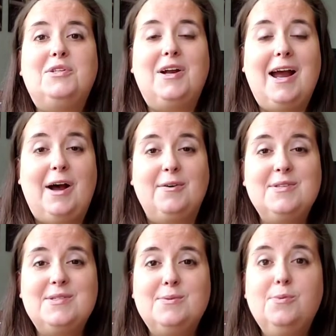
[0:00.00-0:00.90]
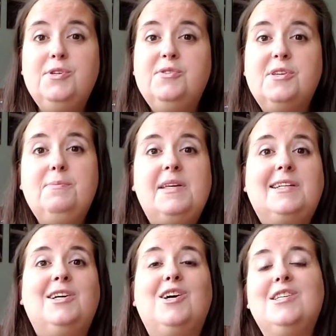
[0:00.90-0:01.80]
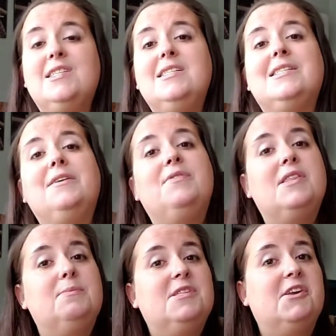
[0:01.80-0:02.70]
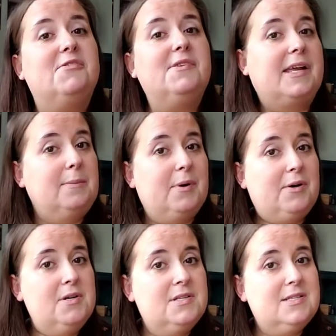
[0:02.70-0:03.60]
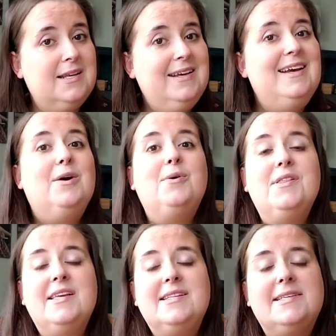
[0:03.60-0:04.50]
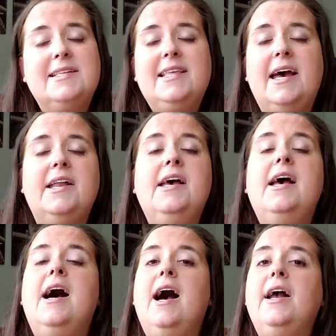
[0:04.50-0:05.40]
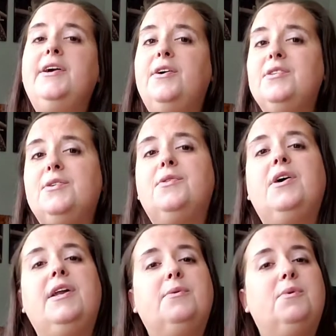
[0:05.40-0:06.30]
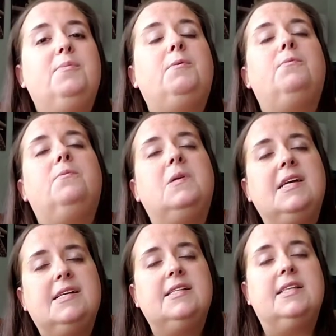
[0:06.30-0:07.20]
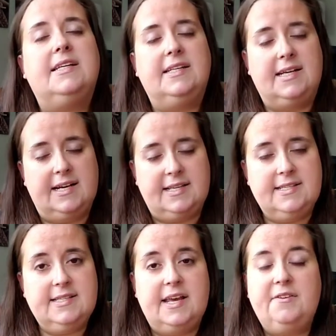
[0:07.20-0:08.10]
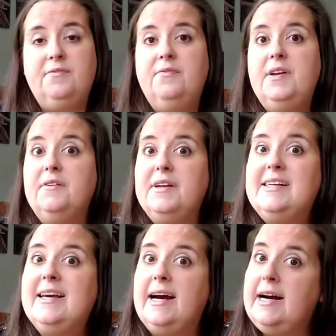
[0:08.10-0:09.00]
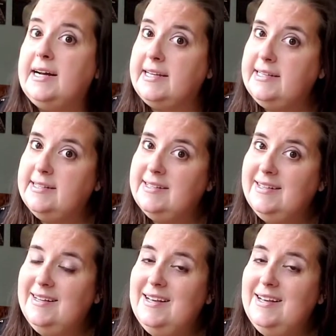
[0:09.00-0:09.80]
in your house, or you can make cards and deliver them to your neighbors, or things like that. I also thought it would be really nice and very kind